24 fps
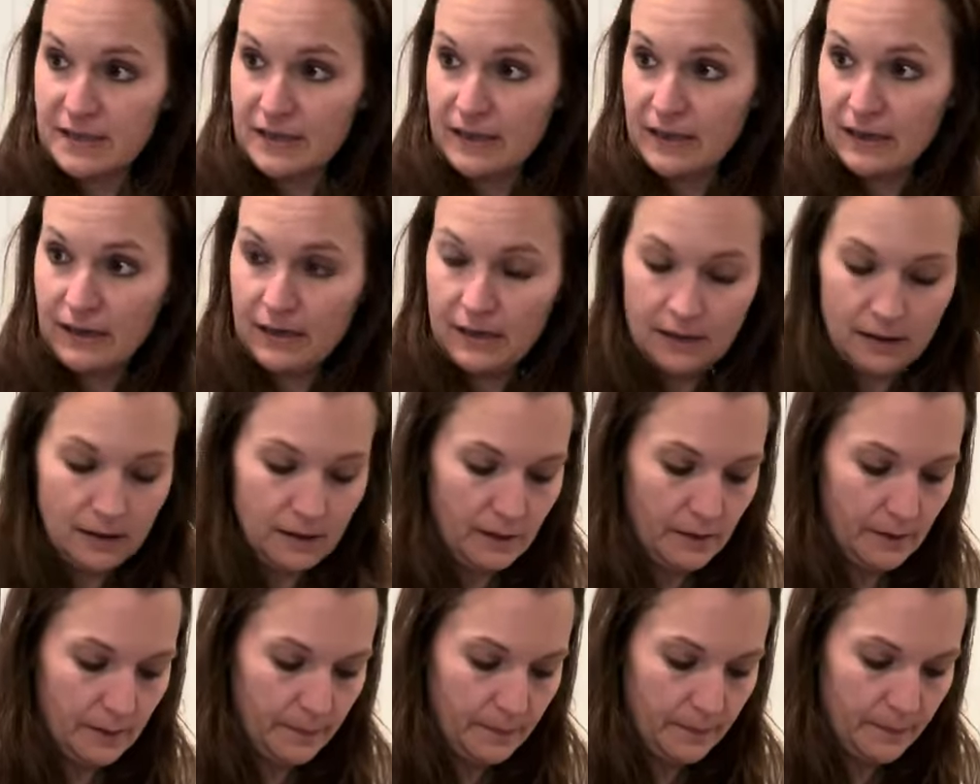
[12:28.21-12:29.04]
they
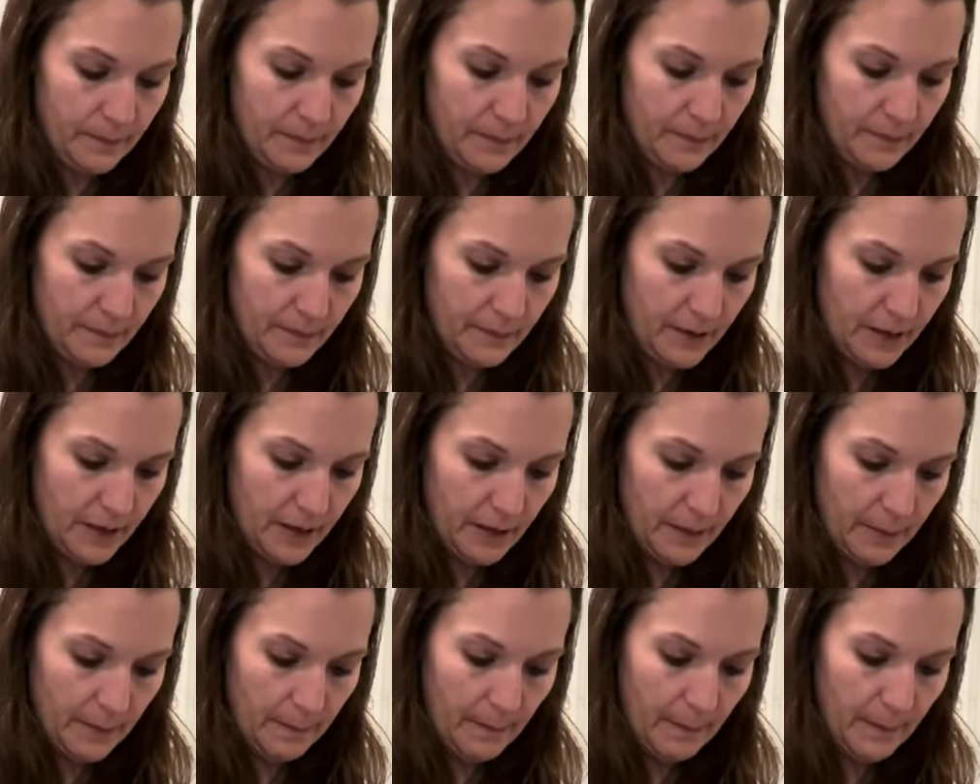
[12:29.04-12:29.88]

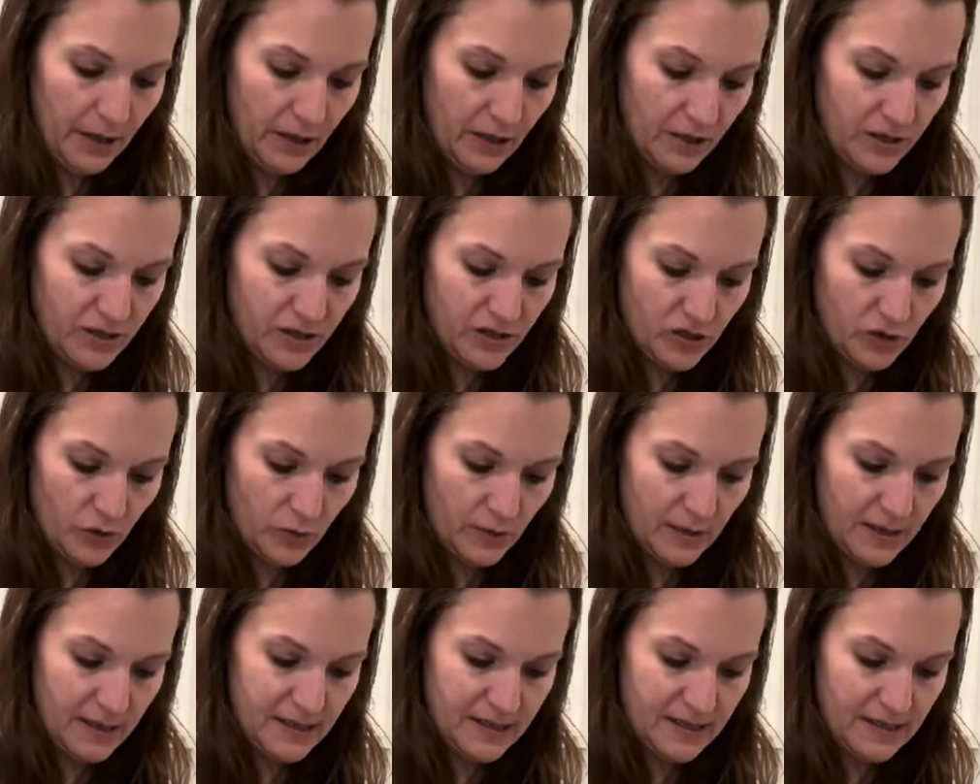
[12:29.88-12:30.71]
melt so
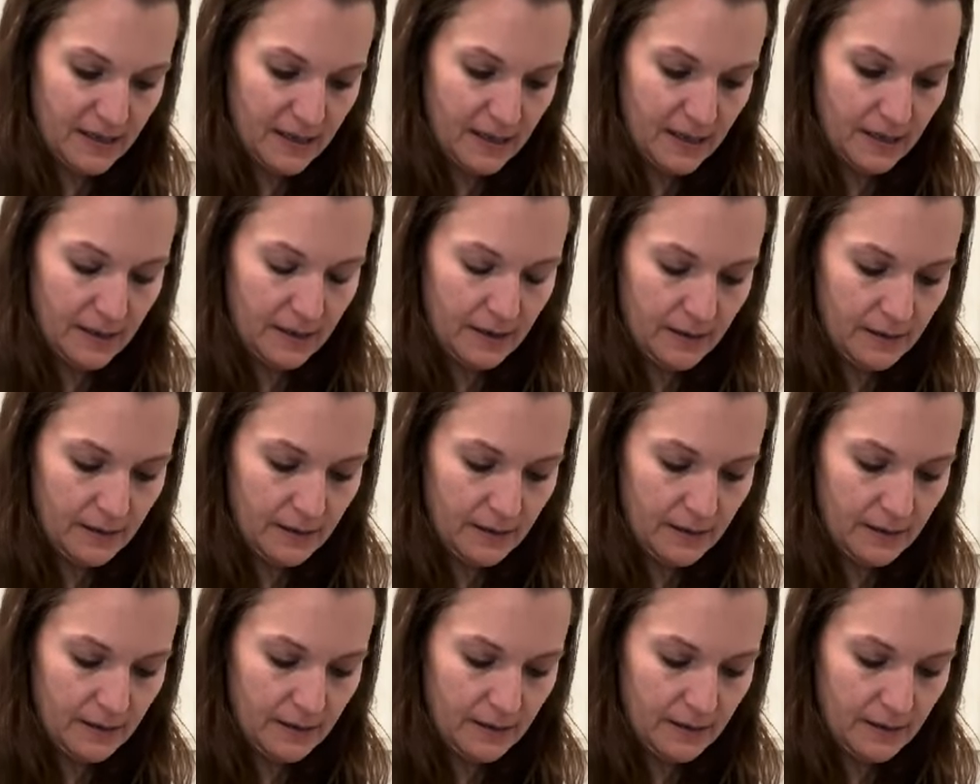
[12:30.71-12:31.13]
easy.